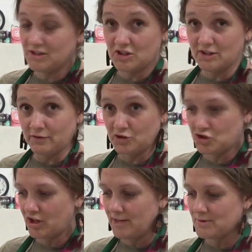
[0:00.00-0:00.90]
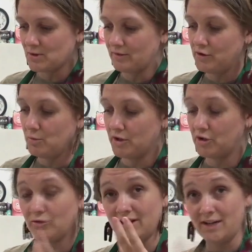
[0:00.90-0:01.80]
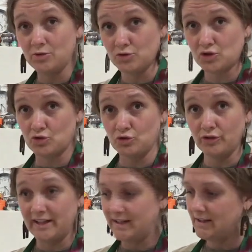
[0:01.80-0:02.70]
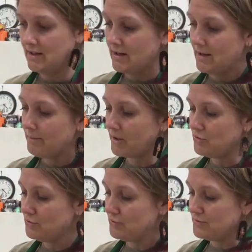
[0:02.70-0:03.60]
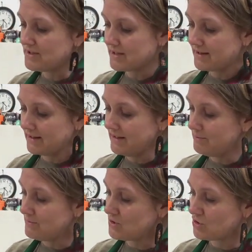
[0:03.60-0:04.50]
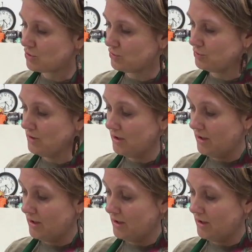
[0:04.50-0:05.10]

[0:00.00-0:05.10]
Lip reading: into different shapes. So if you want to create your story, but use the limbs to